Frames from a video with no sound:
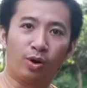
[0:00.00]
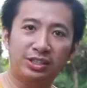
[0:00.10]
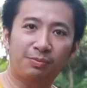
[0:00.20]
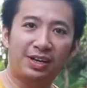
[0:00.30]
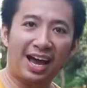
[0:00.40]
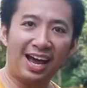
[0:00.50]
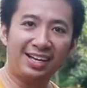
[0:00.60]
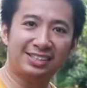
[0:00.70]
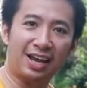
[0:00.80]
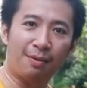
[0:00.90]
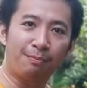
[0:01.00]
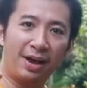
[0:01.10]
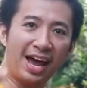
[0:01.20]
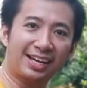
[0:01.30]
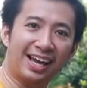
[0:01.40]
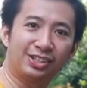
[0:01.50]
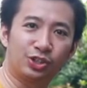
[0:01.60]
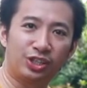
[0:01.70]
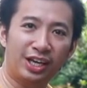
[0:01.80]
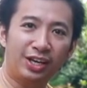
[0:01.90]
What's up guys, I'm back and
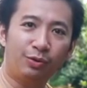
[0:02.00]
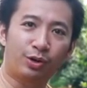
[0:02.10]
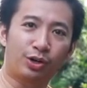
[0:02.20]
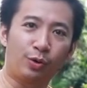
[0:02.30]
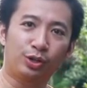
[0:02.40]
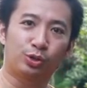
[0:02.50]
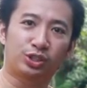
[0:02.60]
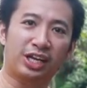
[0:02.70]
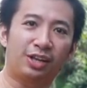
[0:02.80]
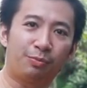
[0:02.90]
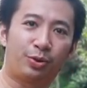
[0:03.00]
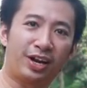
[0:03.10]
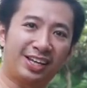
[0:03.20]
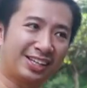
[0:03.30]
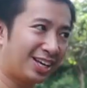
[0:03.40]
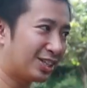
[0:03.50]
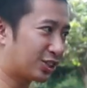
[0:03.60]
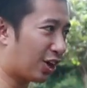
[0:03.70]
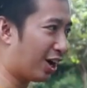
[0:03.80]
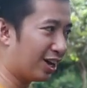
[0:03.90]
today we're going to celebrate
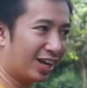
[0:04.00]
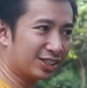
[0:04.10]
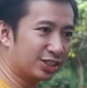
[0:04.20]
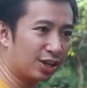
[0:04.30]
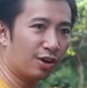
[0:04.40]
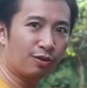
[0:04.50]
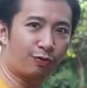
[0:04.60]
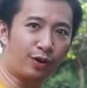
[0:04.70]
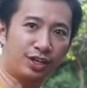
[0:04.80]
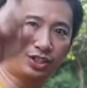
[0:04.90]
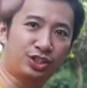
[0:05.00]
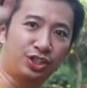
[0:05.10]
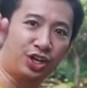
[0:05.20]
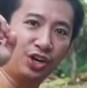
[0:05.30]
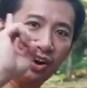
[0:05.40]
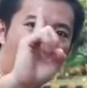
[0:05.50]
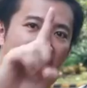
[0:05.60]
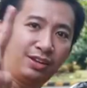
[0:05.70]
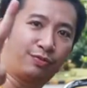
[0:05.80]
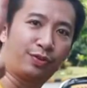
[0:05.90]
Scarlett's first year
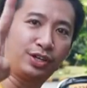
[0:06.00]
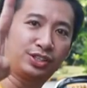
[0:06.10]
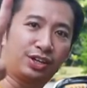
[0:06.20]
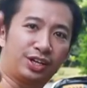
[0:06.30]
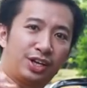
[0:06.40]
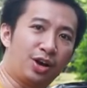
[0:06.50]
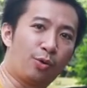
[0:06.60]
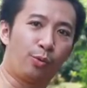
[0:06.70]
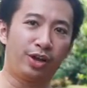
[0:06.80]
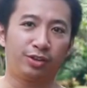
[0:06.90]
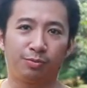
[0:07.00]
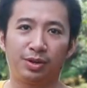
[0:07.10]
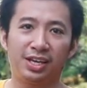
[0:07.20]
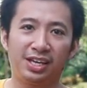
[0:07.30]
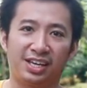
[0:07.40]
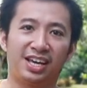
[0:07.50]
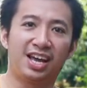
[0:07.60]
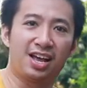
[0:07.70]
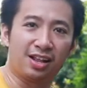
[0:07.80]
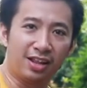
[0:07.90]
anniversary with me.
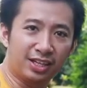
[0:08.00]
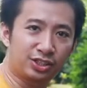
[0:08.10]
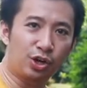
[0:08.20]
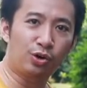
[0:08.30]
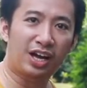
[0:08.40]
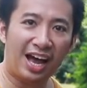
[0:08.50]
Let's go